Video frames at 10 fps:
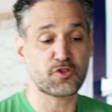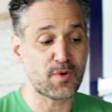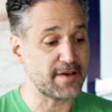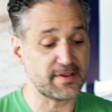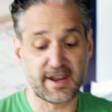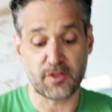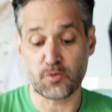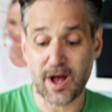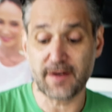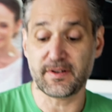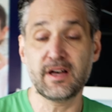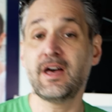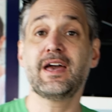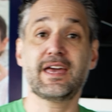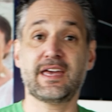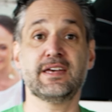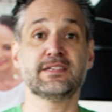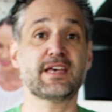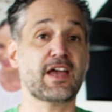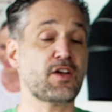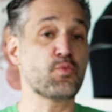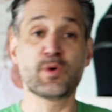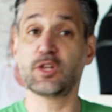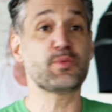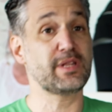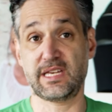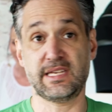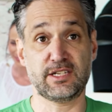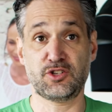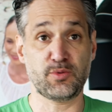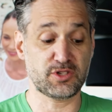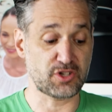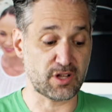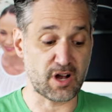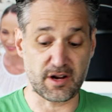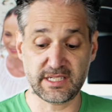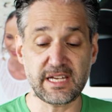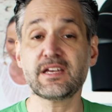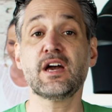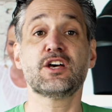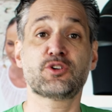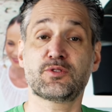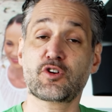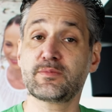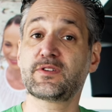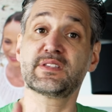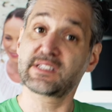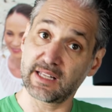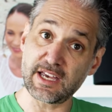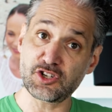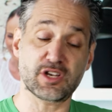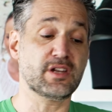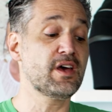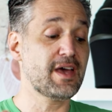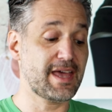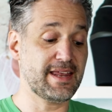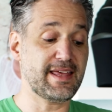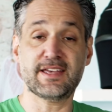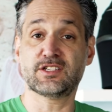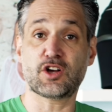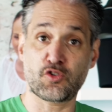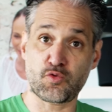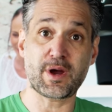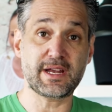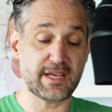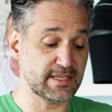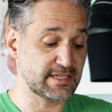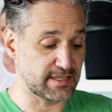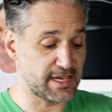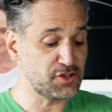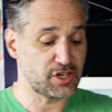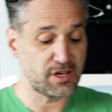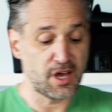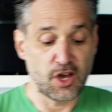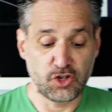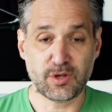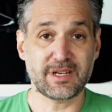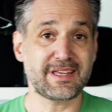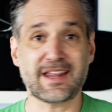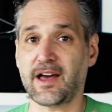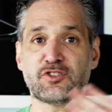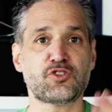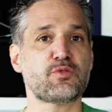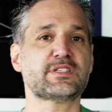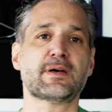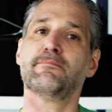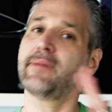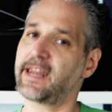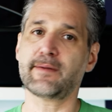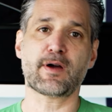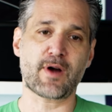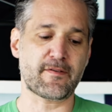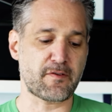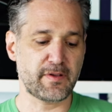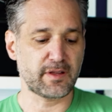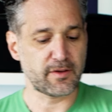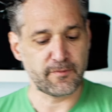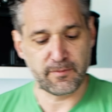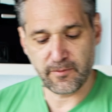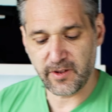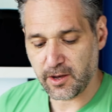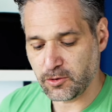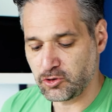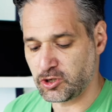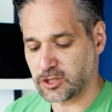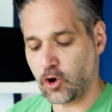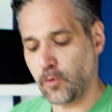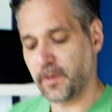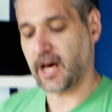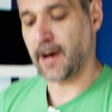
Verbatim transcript: the Rava? Now the Rava is a really, really easy to install car seat. So in terms of installation, it is great installation. You can, and I've showed this on many of my Rava videos, you just open